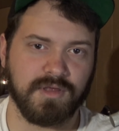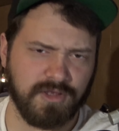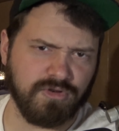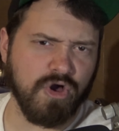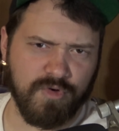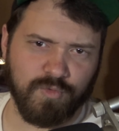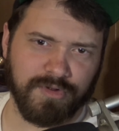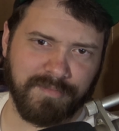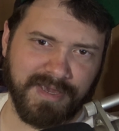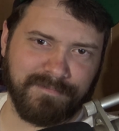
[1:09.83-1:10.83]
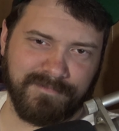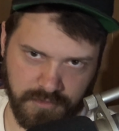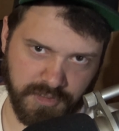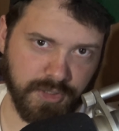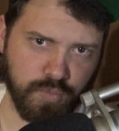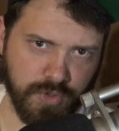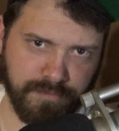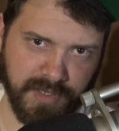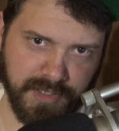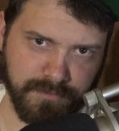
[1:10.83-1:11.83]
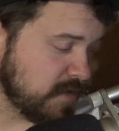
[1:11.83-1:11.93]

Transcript: You know it would be. It would be.